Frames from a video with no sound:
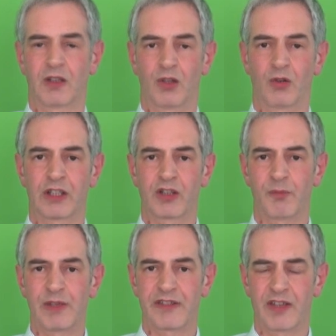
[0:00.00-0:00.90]
Or it could
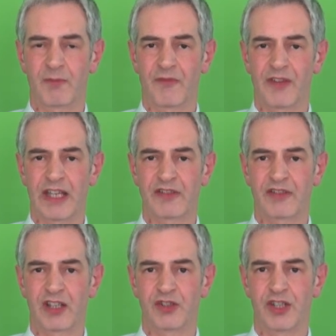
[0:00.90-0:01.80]
be something
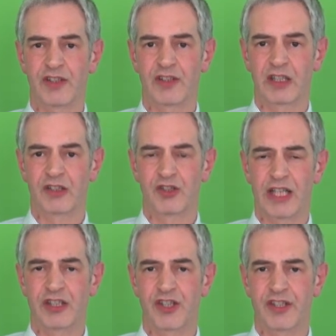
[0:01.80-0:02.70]
such as
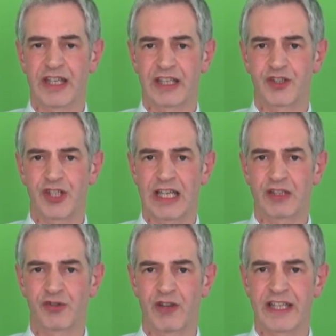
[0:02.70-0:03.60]
changes in
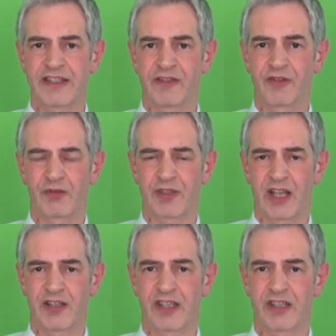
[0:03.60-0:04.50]
exchange rate if you're
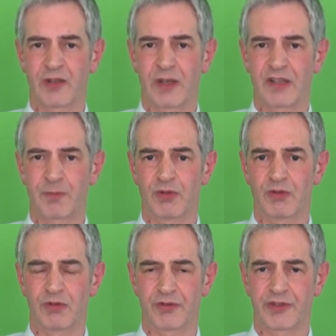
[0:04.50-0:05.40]
starting to
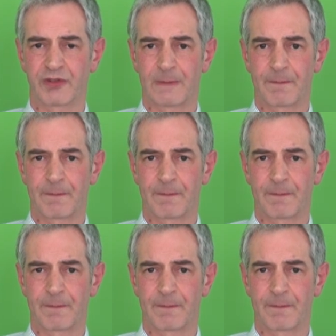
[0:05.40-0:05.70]
export.